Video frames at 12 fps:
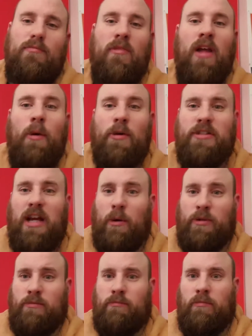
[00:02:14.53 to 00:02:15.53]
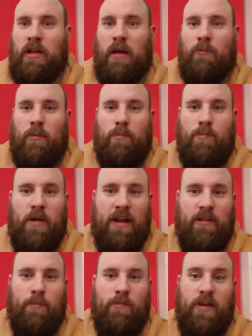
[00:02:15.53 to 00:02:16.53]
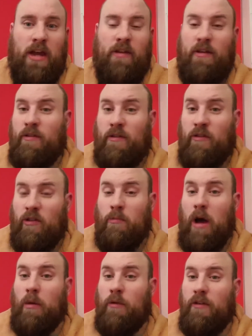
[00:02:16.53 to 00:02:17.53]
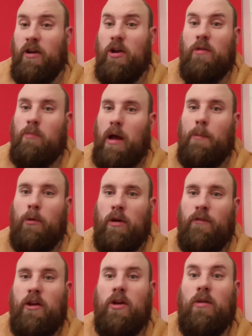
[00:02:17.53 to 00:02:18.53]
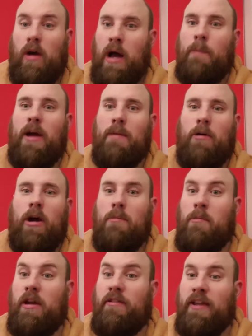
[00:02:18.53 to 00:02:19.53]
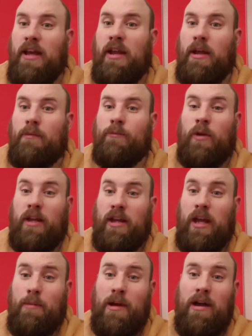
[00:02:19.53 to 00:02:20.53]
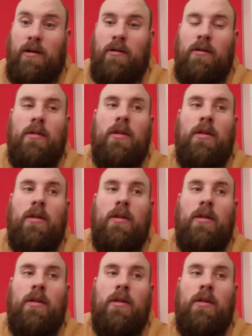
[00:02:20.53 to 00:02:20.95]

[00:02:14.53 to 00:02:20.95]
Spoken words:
I will say I'm not paid to say this. This is just my review. It's my point of view. I paid my own money to get it when it came out.